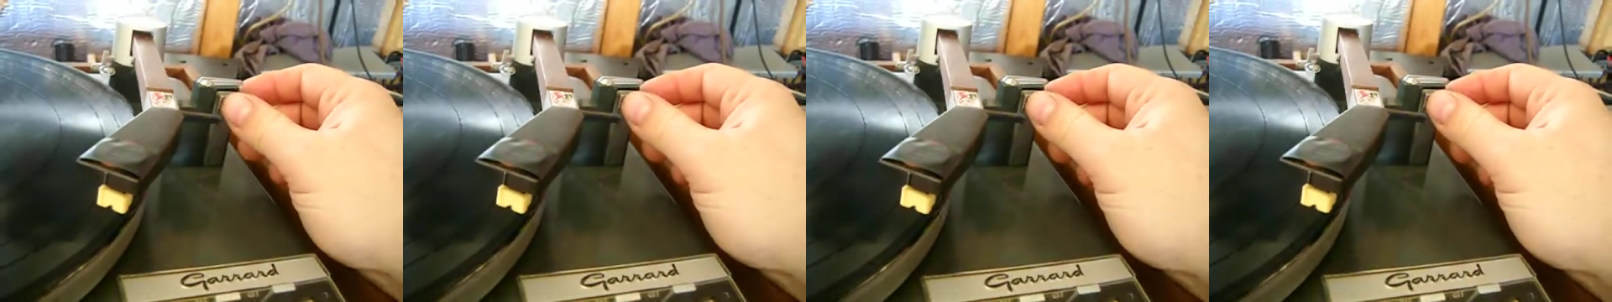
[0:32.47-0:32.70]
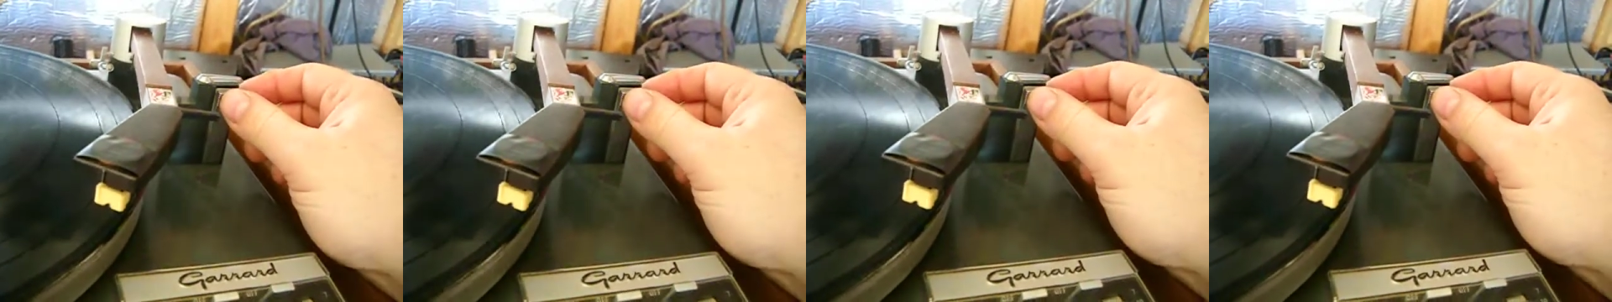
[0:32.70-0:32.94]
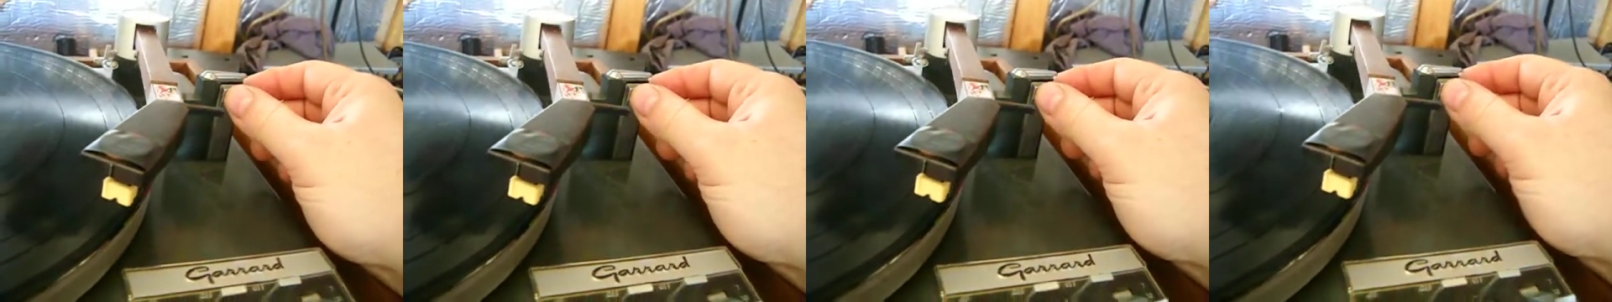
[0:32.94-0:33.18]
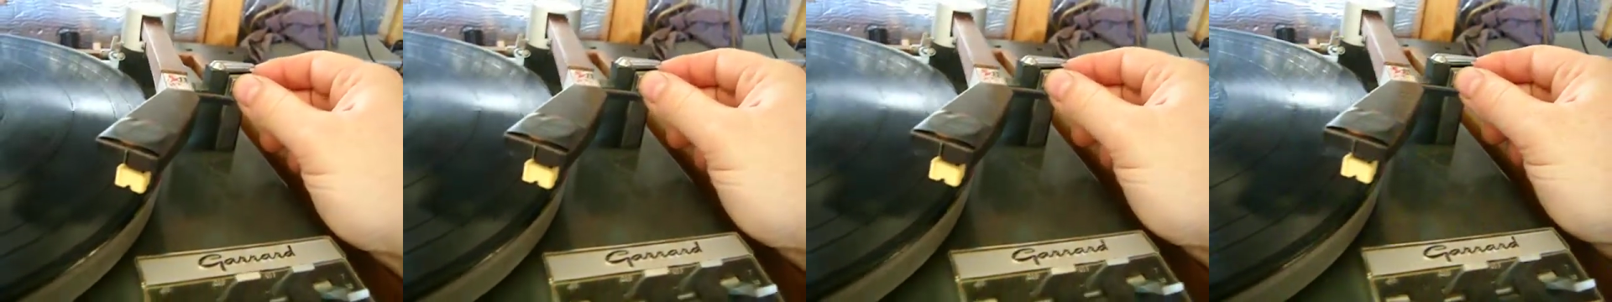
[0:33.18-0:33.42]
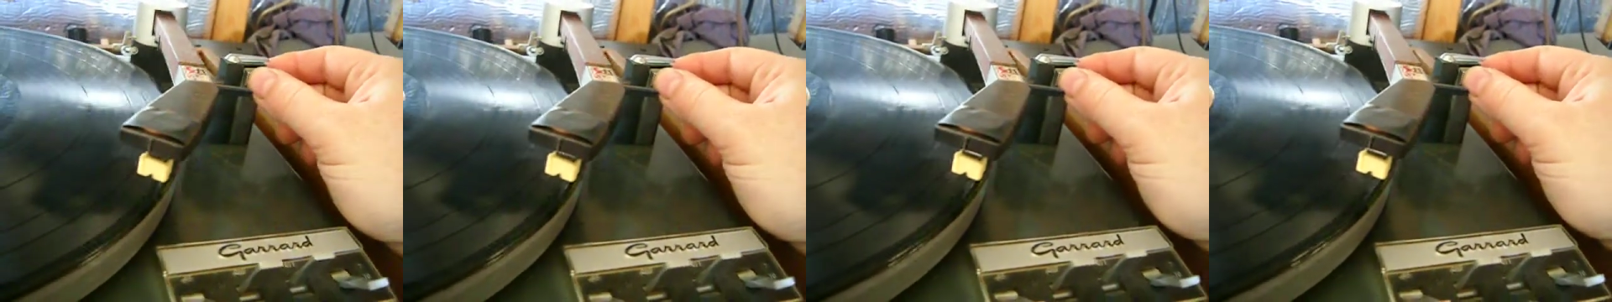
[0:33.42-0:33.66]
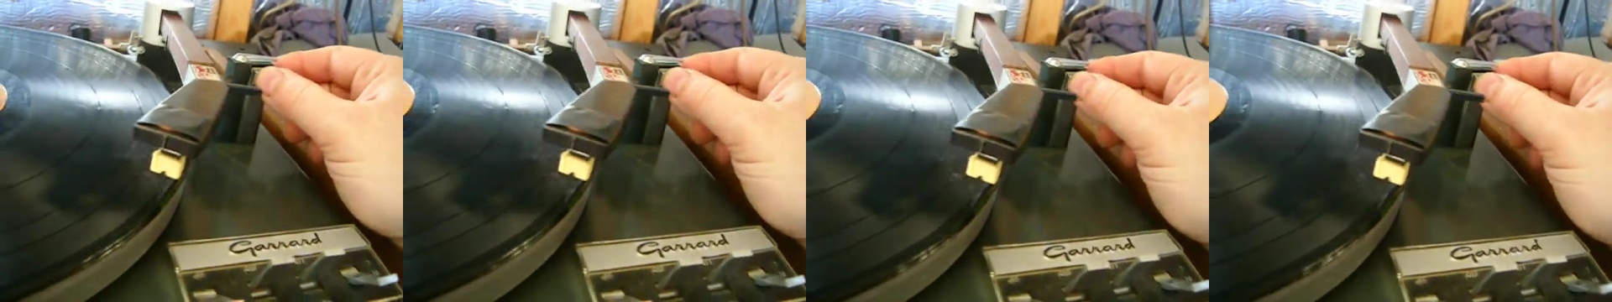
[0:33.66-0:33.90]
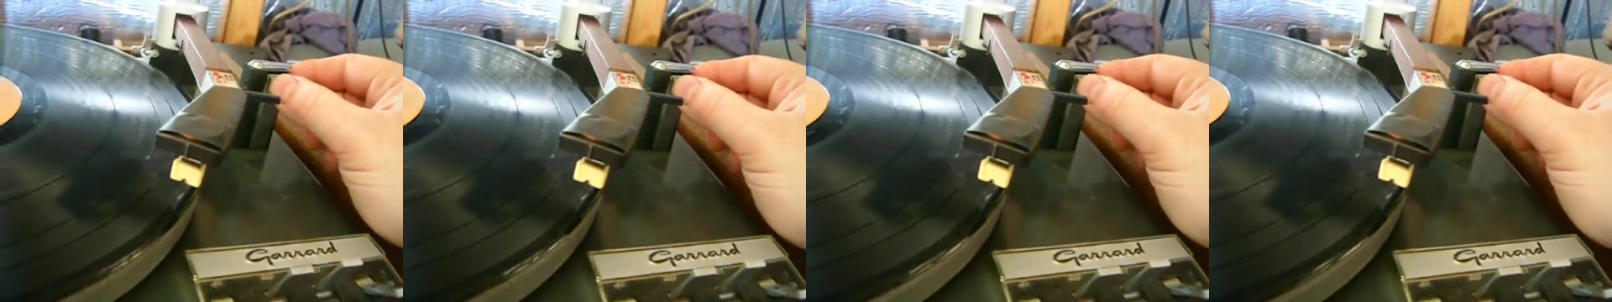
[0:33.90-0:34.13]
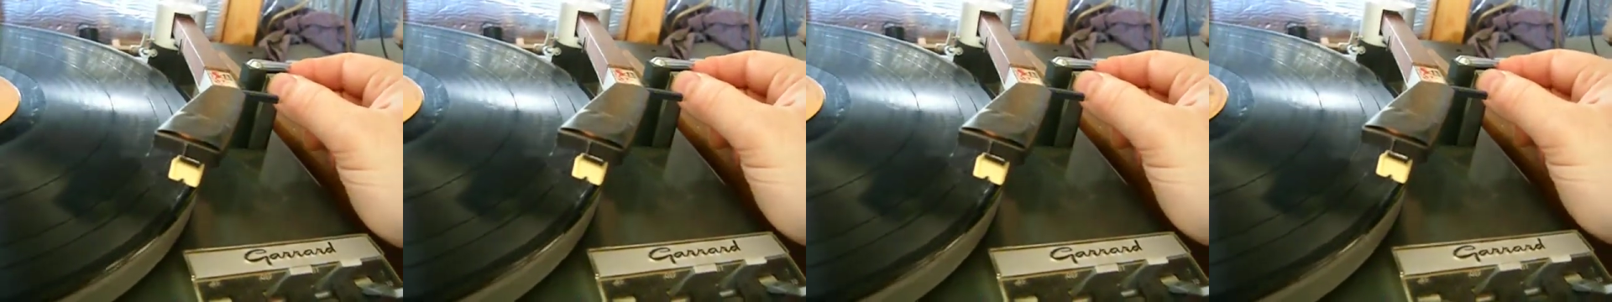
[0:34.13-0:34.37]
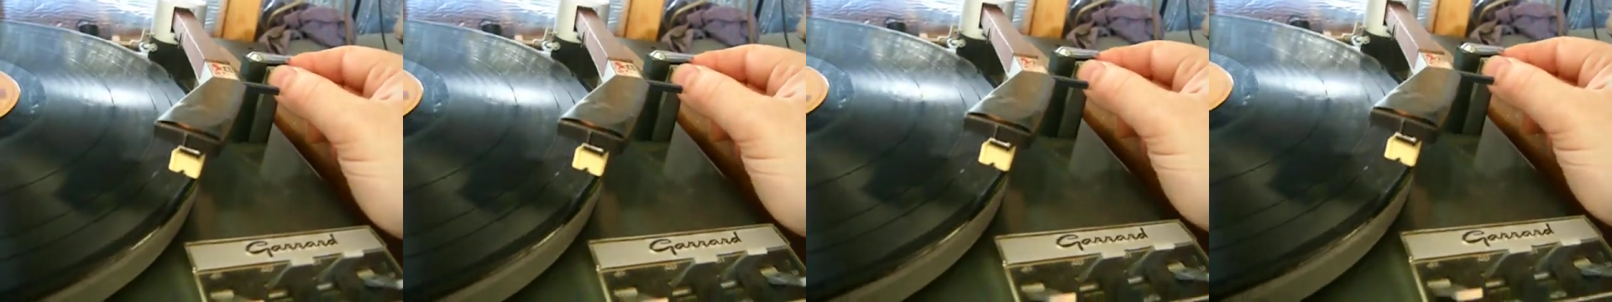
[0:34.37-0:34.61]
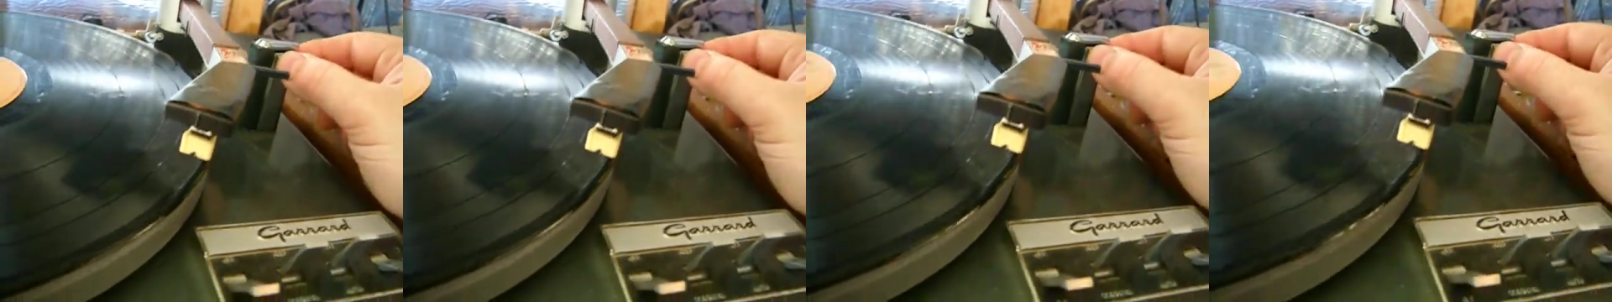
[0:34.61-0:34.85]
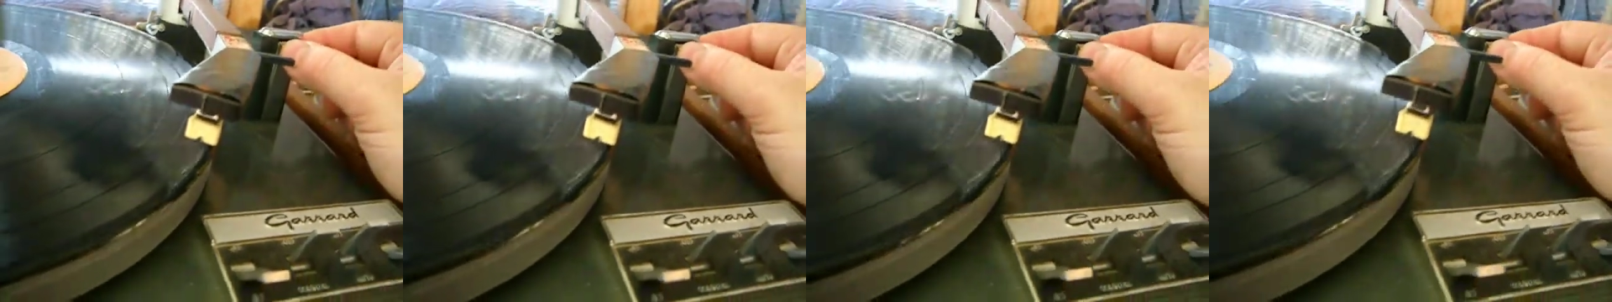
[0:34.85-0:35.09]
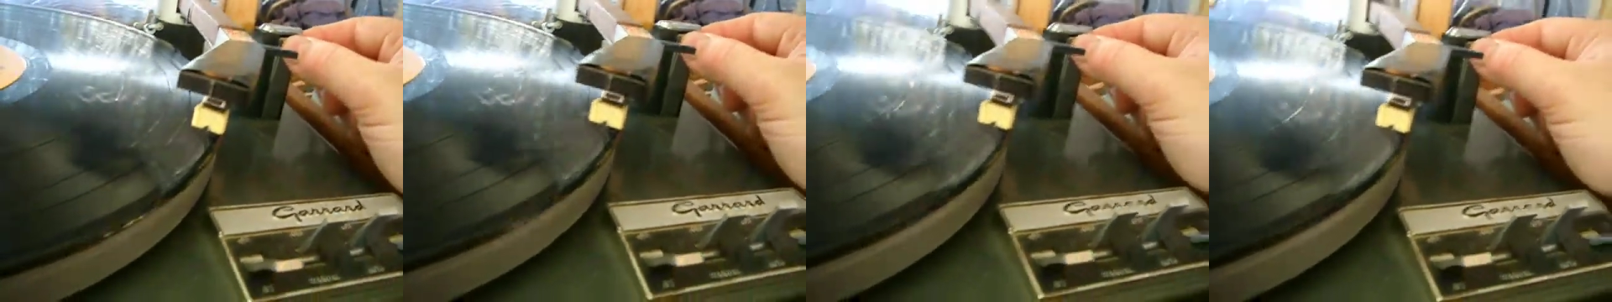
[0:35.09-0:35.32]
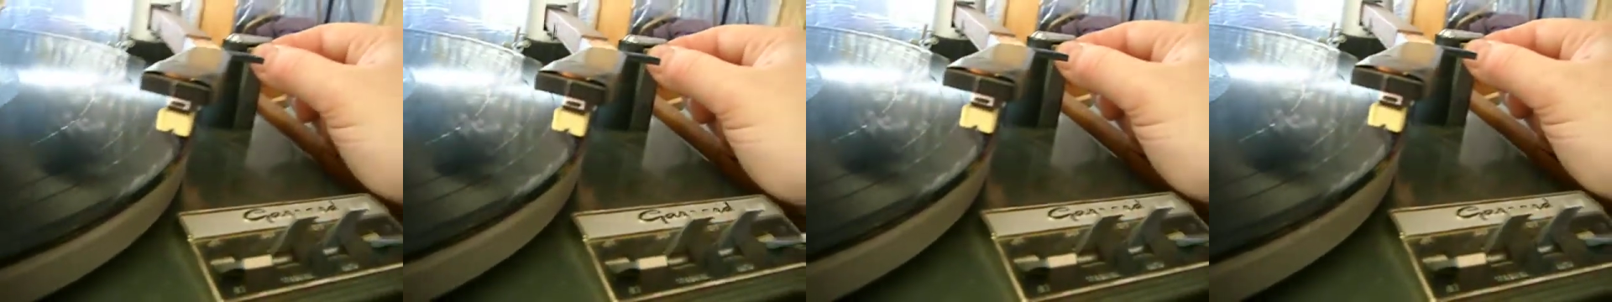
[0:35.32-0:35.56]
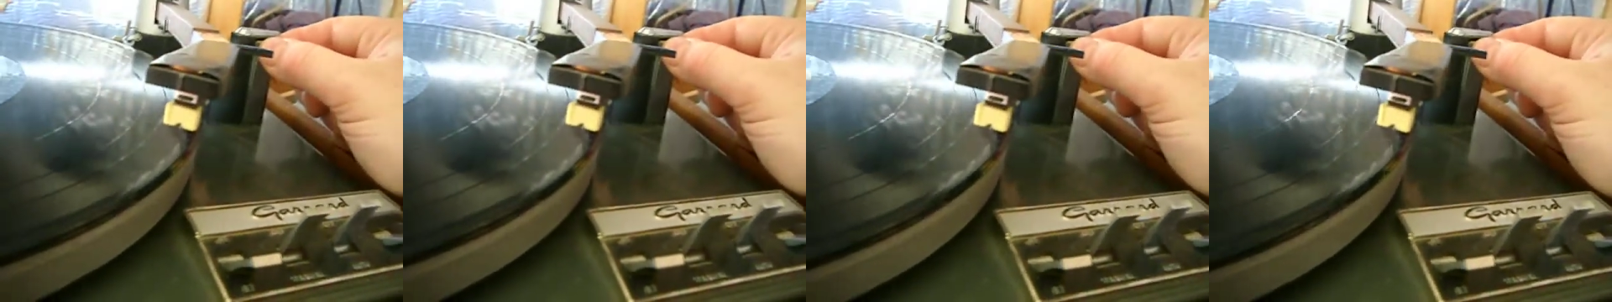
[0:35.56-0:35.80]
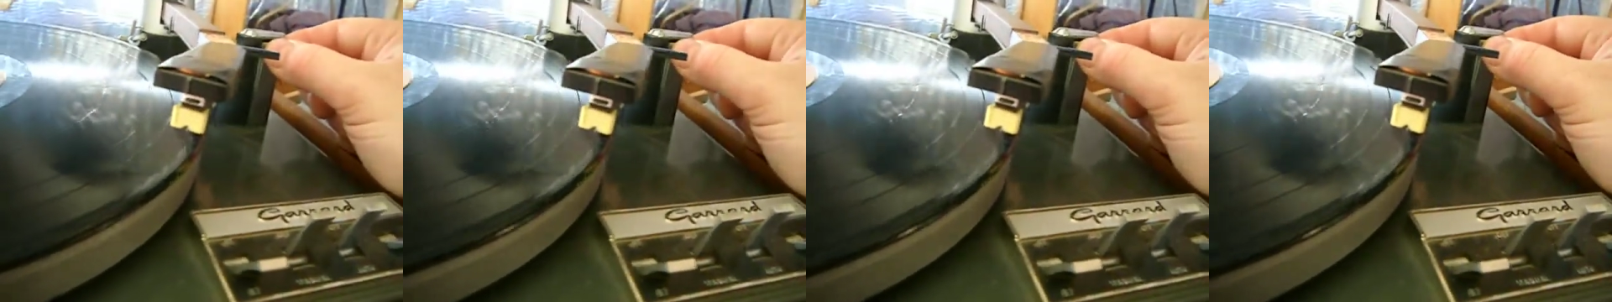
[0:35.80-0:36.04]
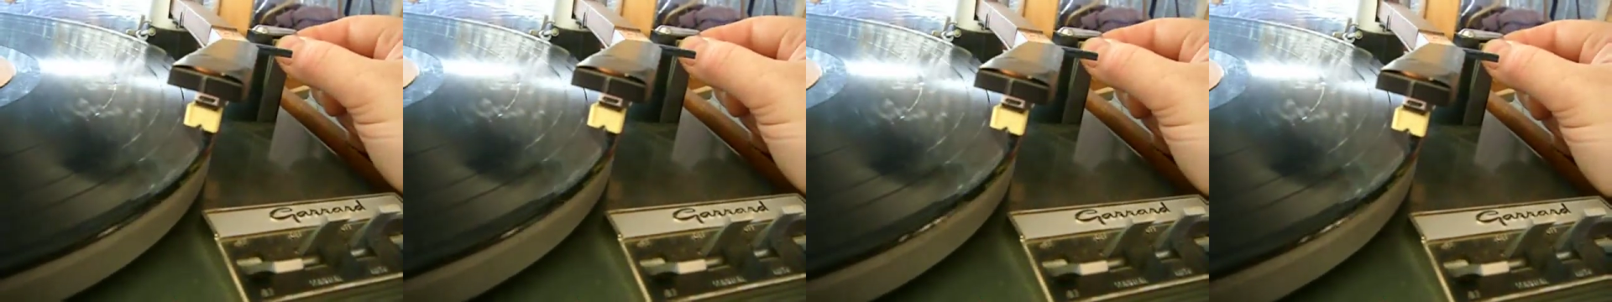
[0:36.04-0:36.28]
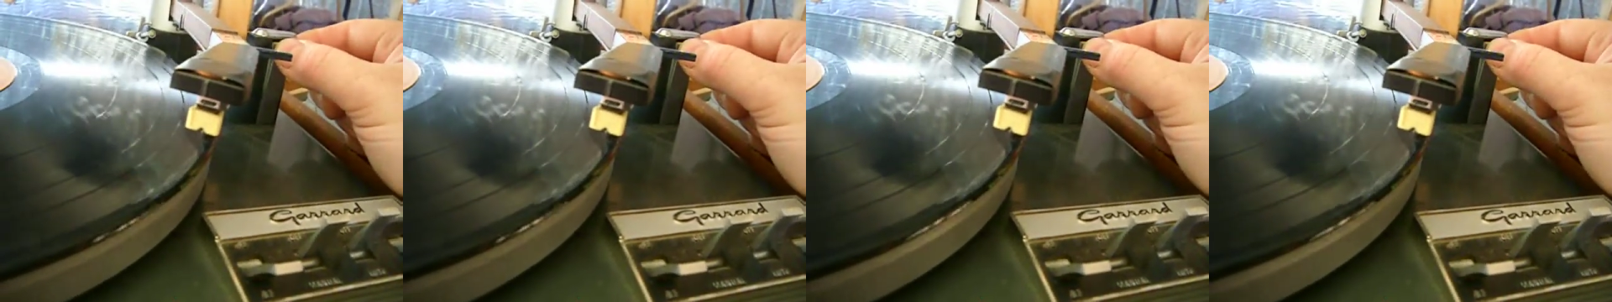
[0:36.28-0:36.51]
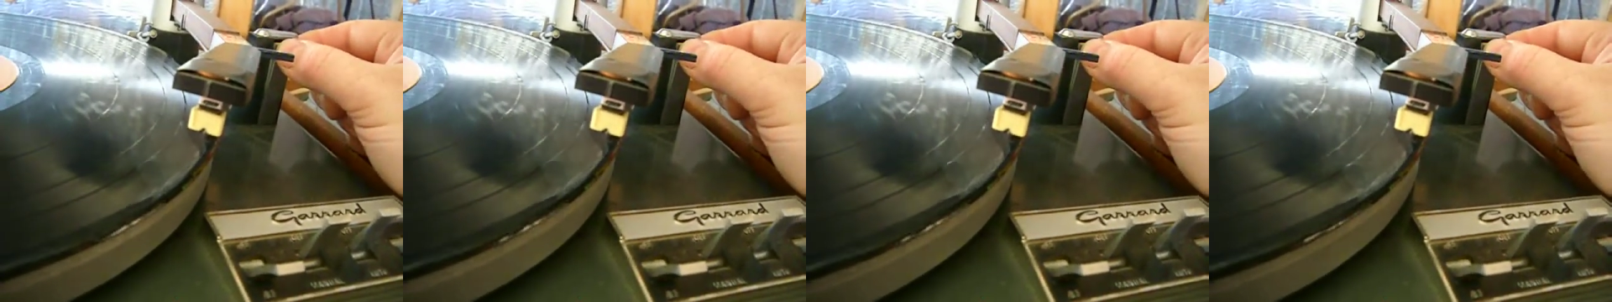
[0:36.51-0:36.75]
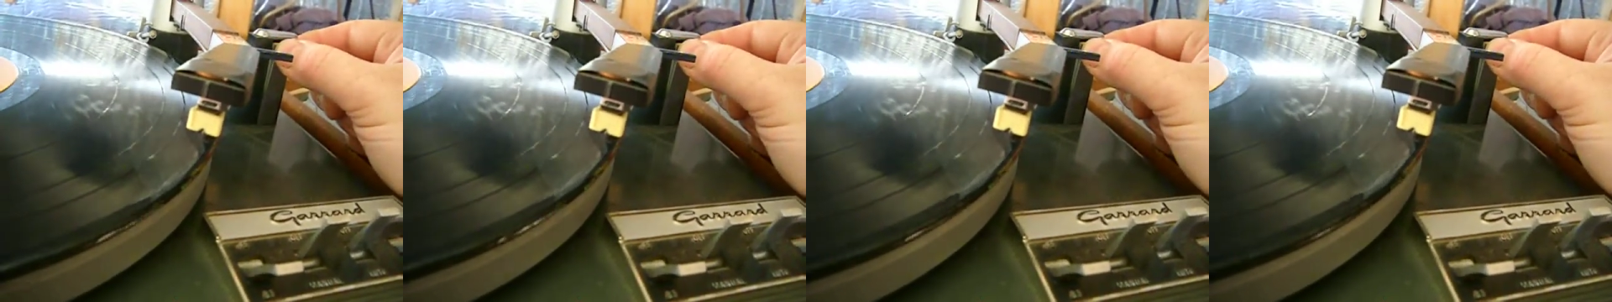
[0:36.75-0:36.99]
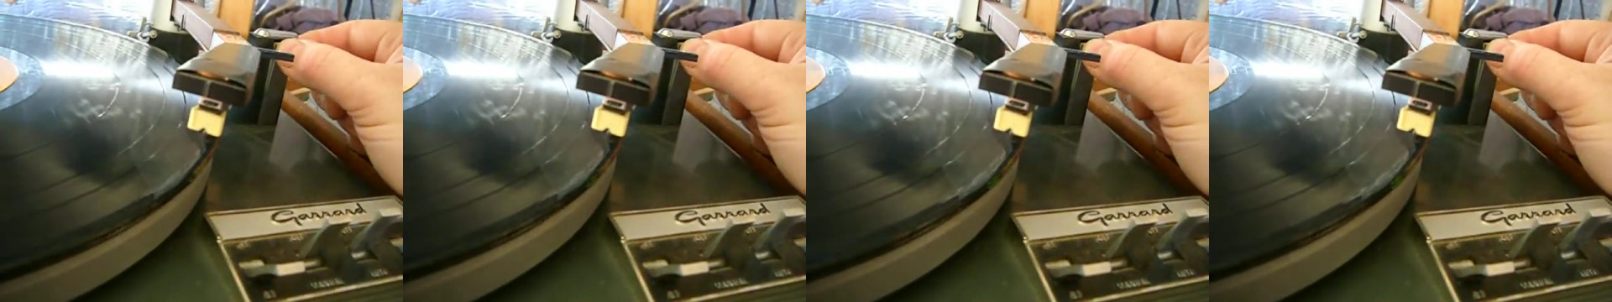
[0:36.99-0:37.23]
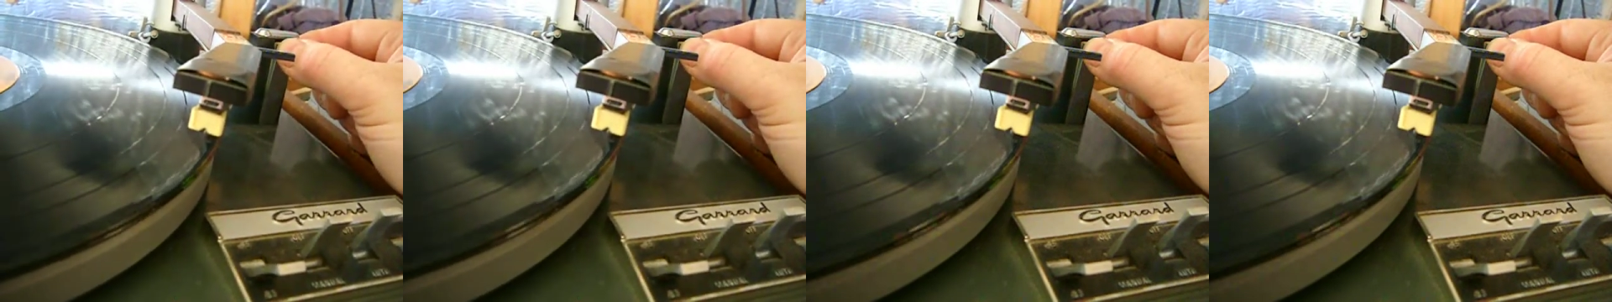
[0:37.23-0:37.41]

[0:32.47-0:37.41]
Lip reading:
[unreadable: no face in view]